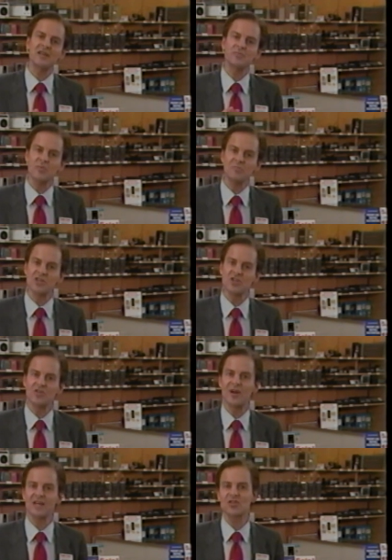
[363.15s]
to ask
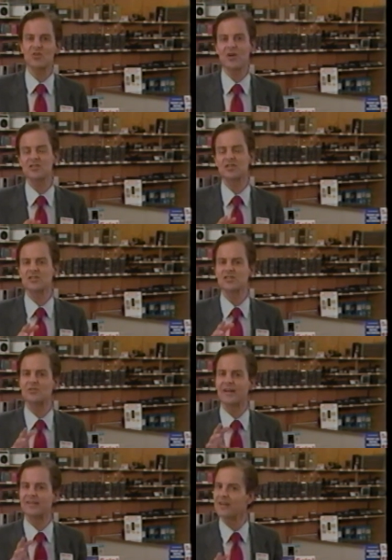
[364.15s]
permission to ask questions
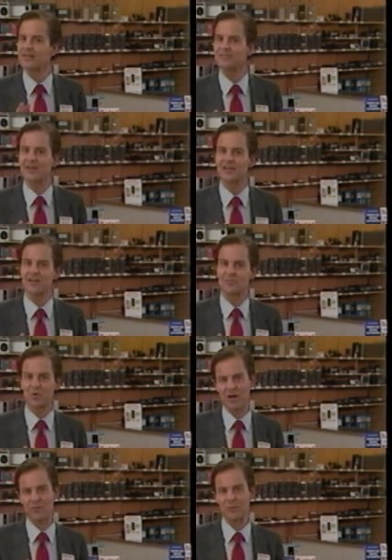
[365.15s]
to identify that
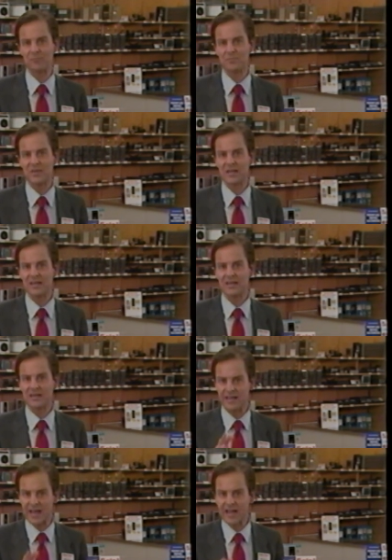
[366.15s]
problem.
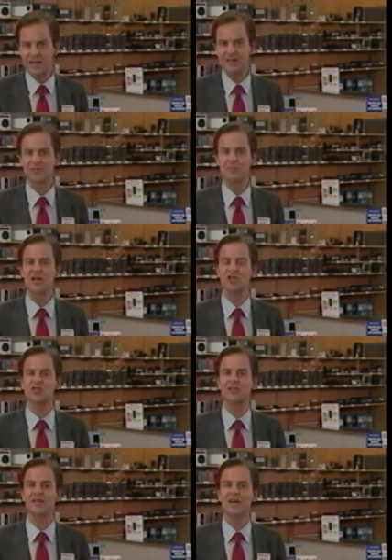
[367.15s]
Gain
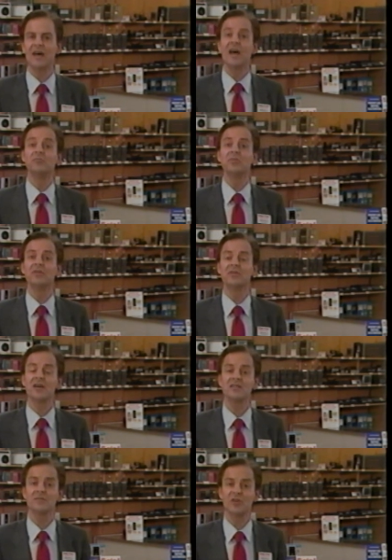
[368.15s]
information and build
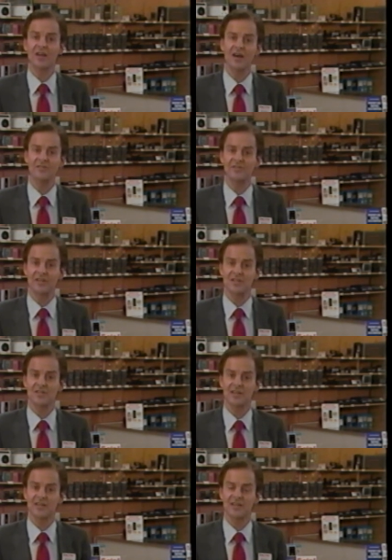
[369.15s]
customer
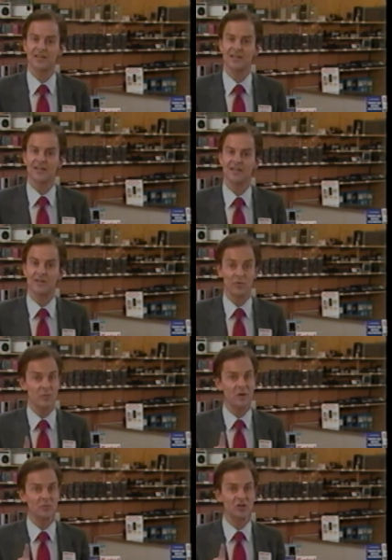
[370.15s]
confidence.
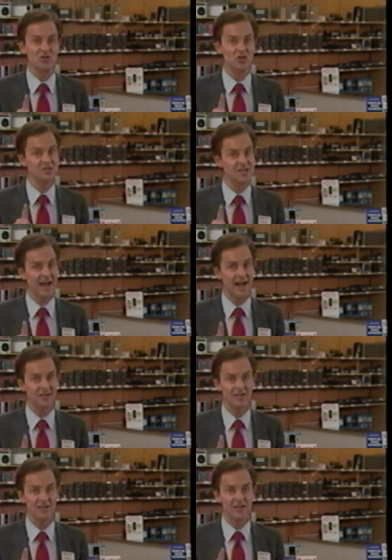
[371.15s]
Remember to show
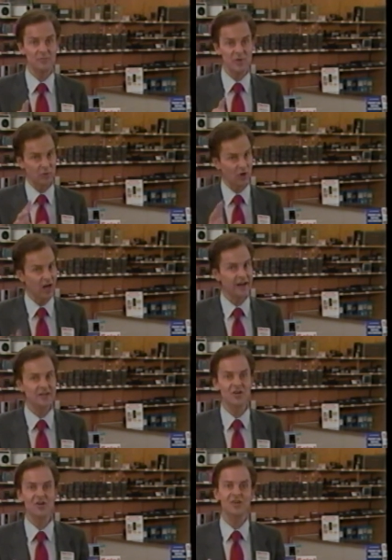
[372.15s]
tact. Be polite
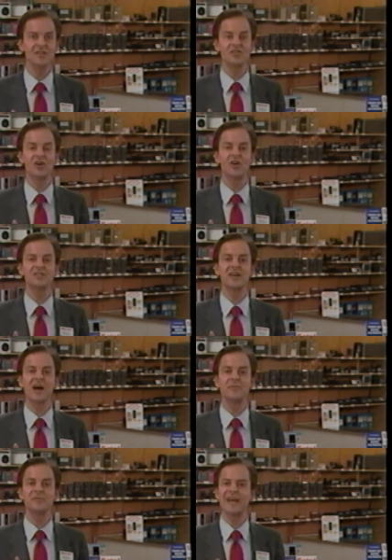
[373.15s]
and courteous at all
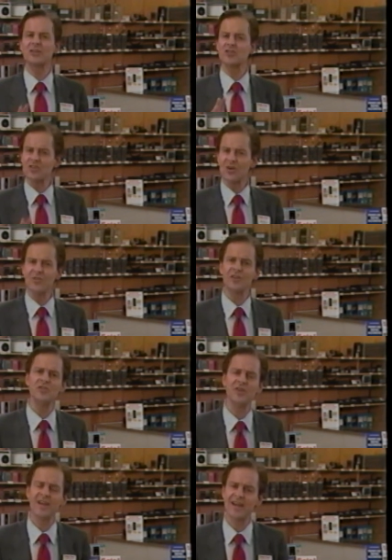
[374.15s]
times and show
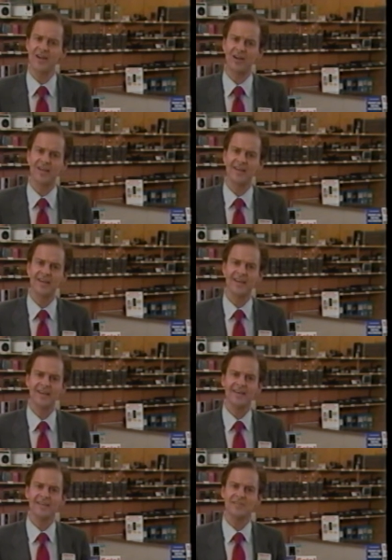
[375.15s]
that you care.
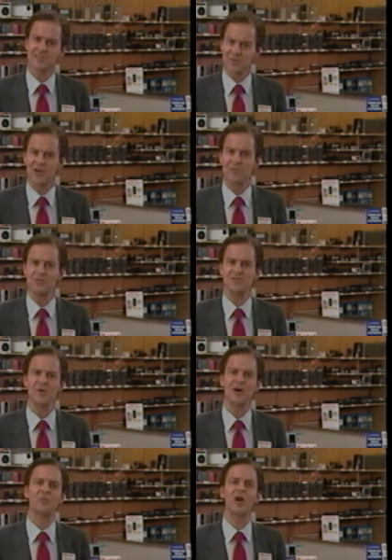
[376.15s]
This will help you
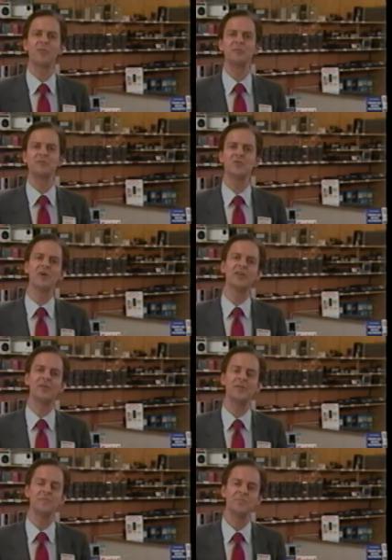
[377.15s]
spot problems
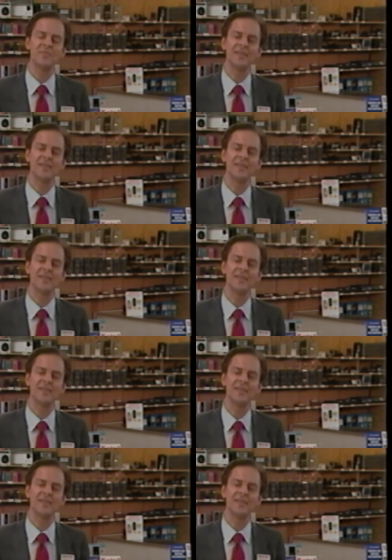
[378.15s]
quickly.